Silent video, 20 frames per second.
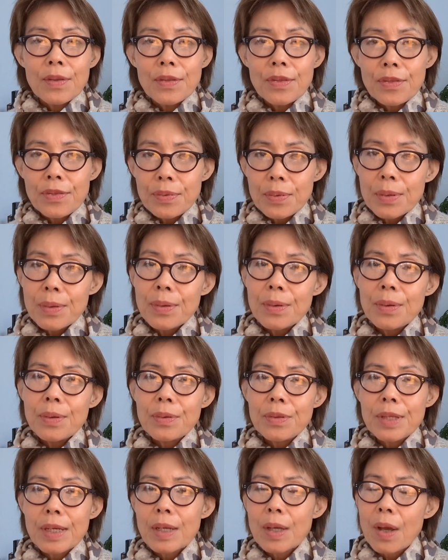
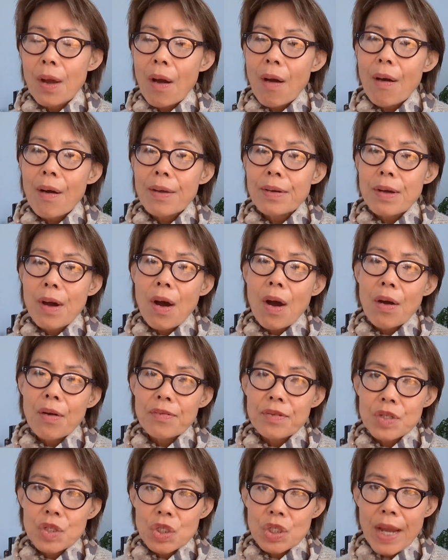through the God
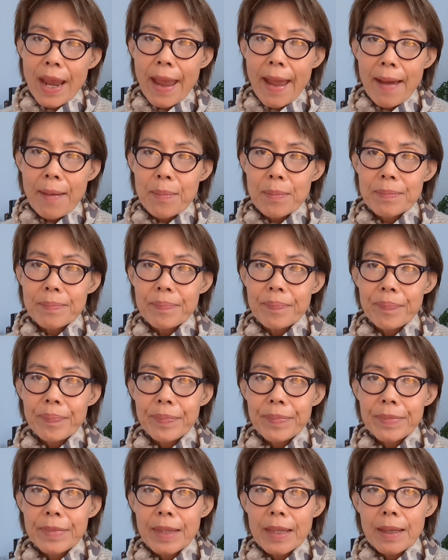of Shem.
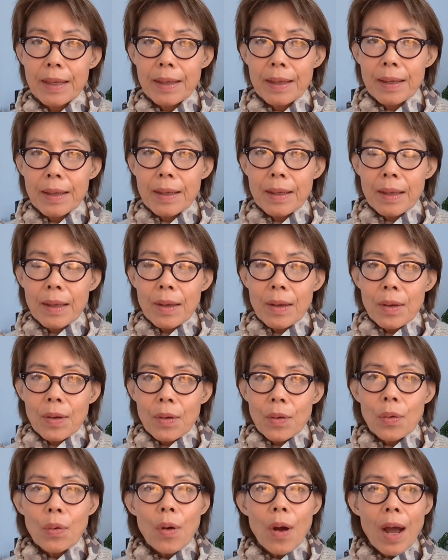
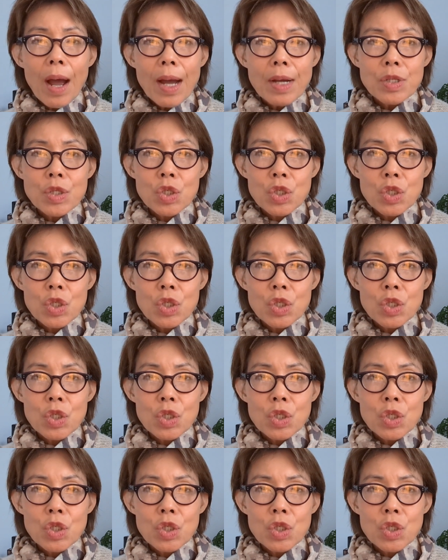Who are